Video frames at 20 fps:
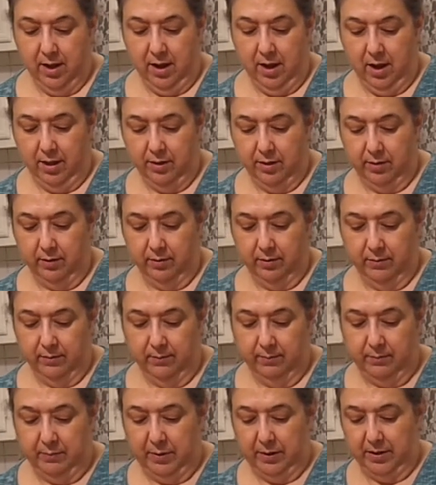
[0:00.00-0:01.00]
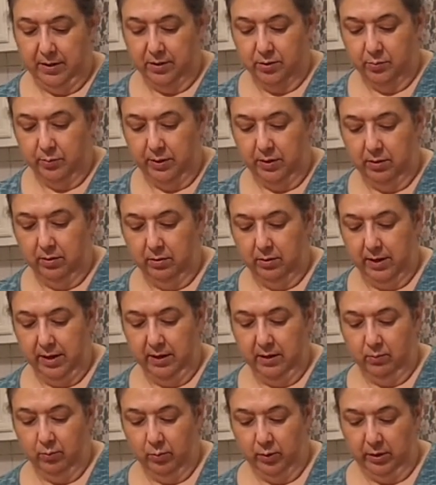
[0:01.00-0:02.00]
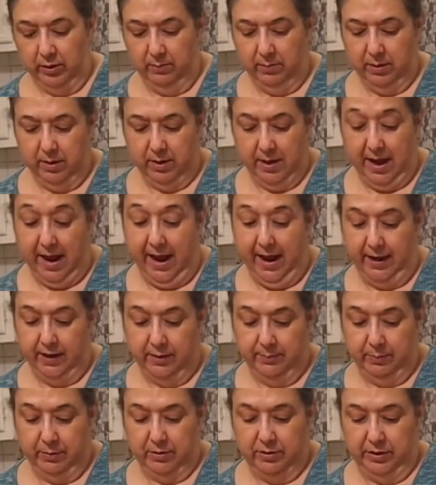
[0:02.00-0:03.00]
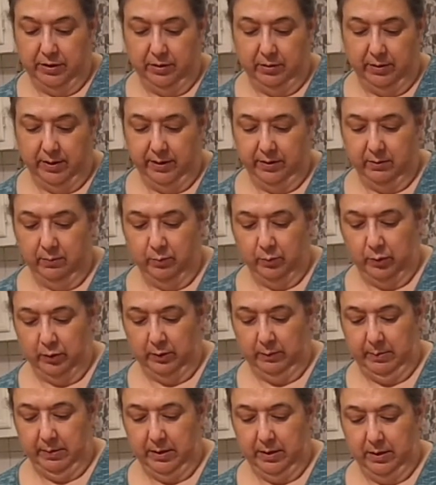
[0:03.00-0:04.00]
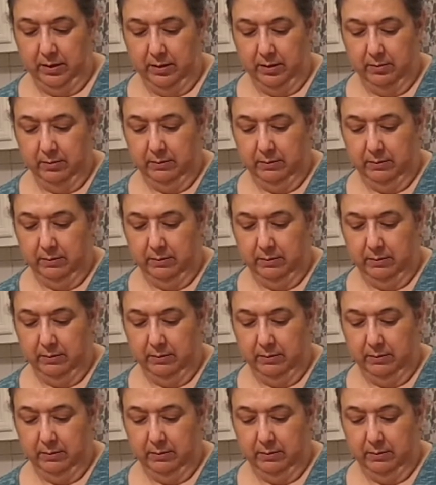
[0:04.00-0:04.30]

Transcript: And then because we don't like them really big, I personally don't like them really big.